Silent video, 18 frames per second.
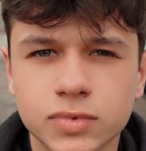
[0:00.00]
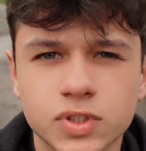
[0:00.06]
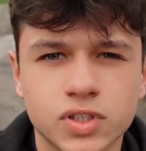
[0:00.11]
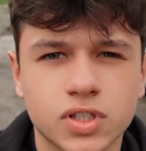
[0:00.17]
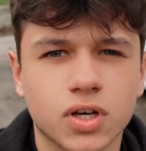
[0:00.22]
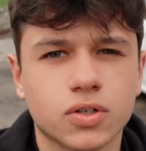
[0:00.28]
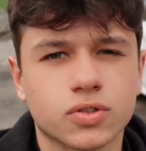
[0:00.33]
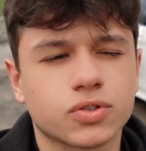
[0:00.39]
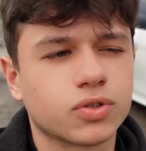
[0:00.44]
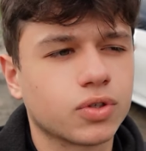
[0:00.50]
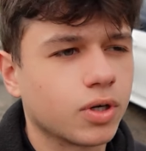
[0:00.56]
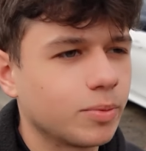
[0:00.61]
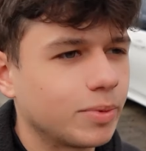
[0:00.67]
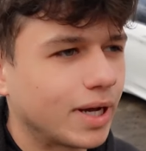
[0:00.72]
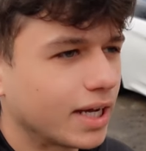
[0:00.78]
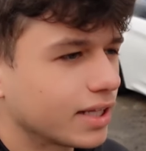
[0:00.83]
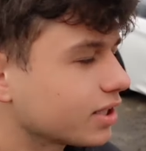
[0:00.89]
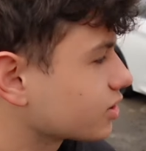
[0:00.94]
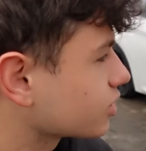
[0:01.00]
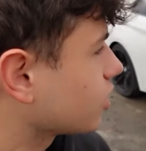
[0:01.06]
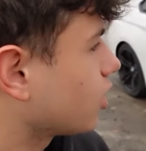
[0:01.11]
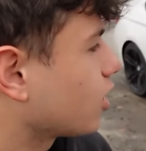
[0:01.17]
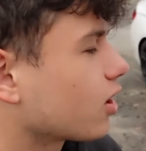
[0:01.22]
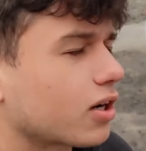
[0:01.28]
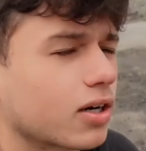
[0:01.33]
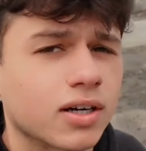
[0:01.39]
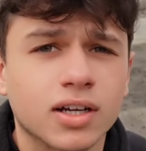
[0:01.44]
So, story behind this
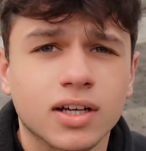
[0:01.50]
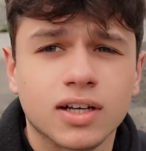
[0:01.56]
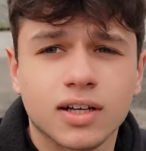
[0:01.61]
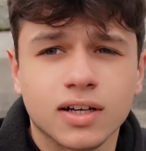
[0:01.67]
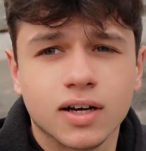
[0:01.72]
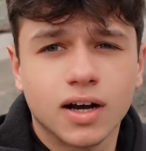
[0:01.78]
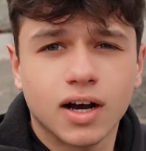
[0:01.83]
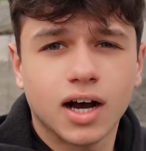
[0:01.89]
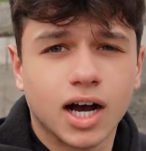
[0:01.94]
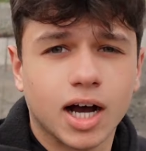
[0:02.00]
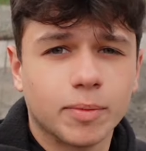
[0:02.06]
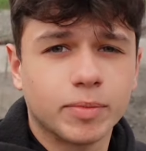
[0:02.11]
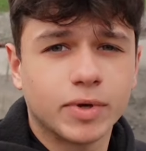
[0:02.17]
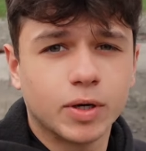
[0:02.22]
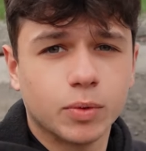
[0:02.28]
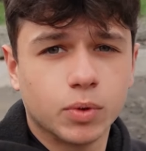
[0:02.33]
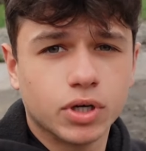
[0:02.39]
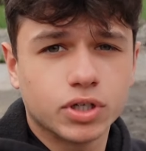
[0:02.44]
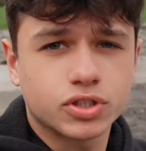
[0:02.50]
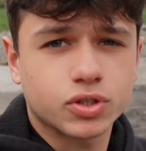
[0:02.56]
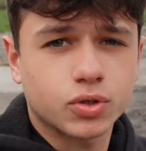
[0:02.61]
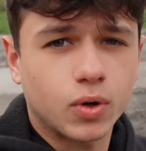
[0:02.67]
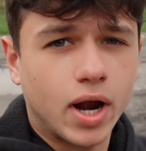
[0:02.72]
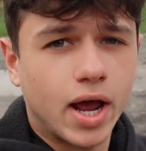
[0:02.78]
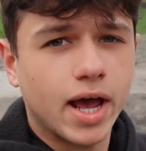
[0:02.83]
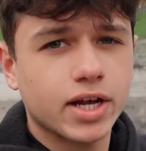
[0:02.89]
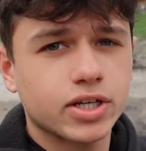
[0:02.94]
car, it was
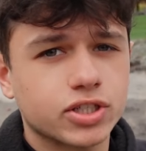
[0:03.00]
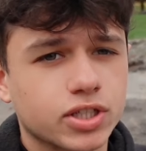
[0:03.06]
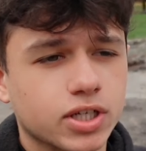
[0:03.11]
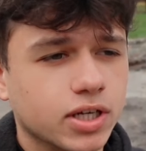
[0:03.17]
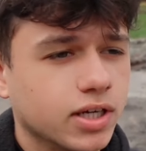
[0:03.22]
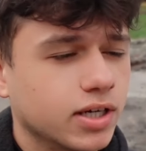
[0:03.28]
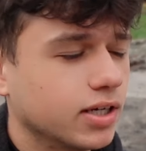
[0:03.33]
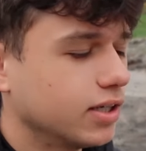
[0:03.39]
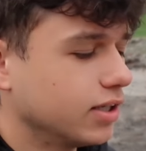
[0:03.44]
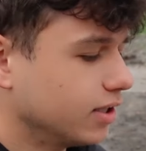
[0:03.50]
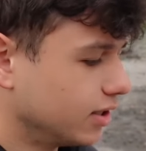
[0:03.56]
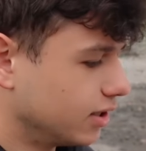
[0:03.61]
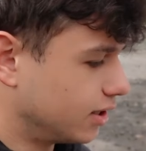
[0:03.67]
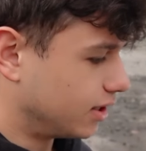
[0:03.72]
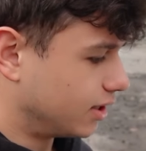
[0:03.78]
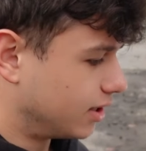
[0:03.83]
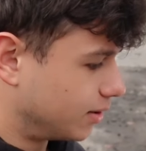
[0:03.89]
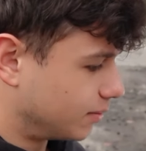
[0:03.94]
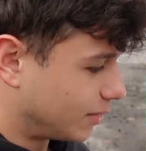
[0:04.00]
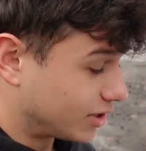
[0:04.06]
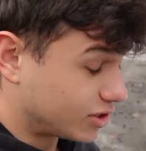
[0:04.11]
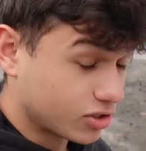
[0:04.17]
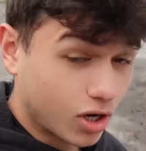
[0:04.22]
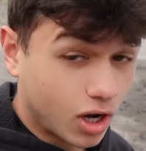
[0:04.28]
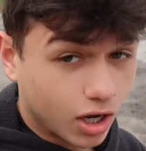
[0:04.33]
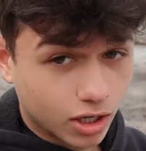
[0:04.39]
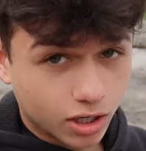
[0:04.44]
crashed. I
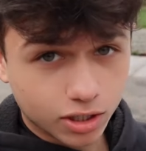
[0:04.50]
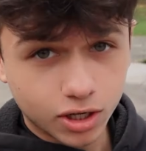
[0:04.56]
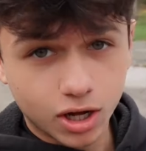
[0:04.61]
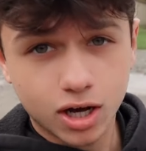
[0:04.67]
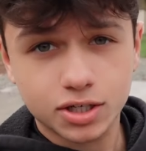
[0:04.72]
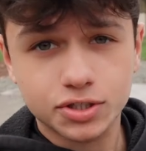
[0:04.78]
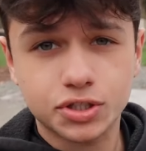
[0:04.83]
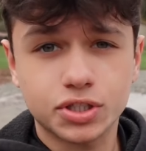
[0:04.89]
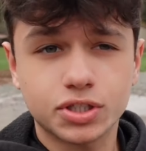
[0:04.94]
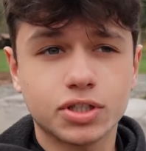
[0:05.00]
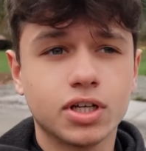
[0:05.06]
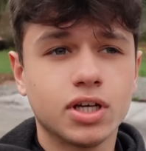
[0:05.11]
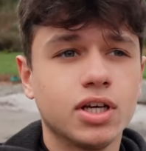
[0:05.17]
saw it on auction.